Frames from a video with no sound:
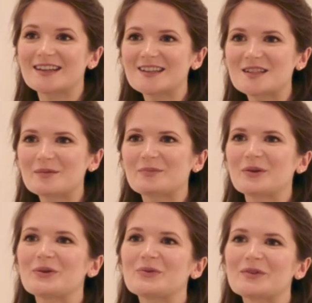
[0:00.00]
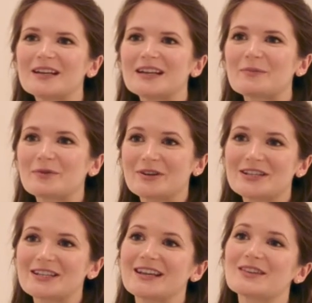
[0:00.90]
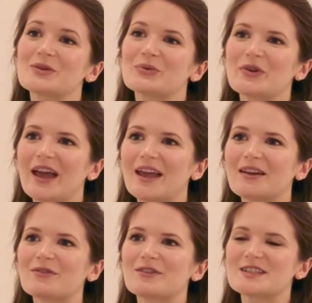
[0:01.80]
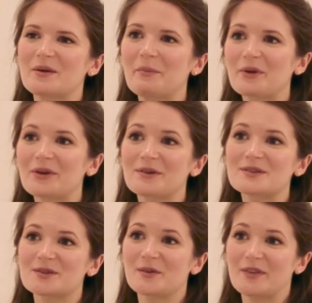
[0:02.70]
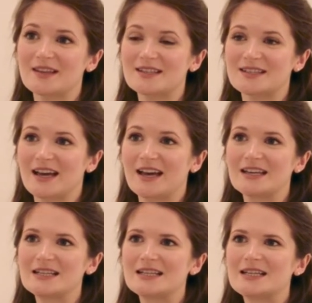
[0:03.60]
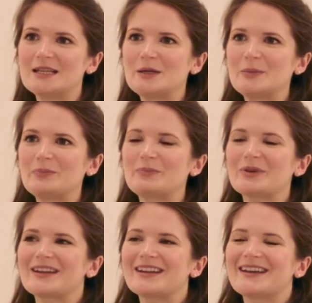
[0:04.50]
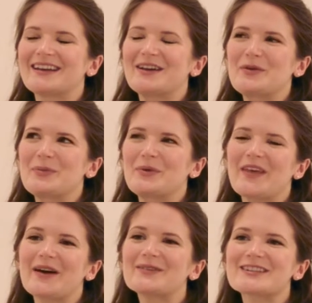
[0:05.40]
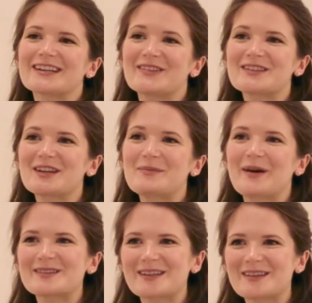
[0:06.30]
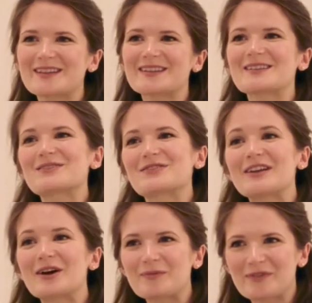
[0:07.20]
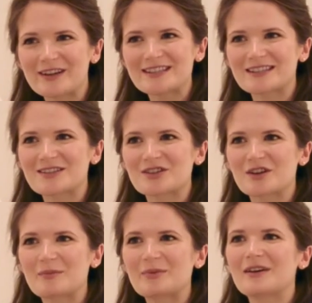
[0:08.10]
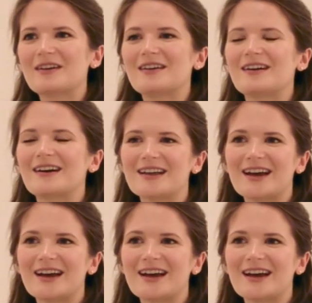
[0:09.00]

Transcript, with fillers: it, but you really appreciate the grain of the timber used on that stair. But without shouting about something that is really obvious in the job, I